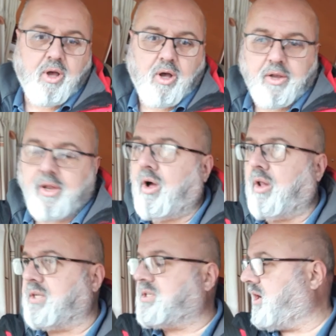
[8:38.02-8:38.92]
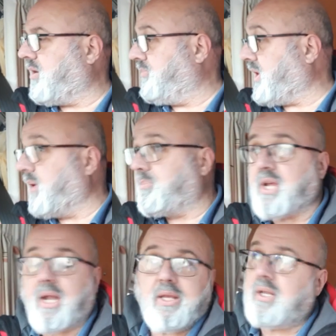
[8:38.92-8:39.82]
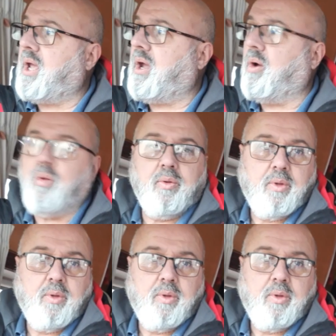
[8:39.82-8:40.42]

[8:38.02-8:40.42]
on all the time, and I'm telling you now,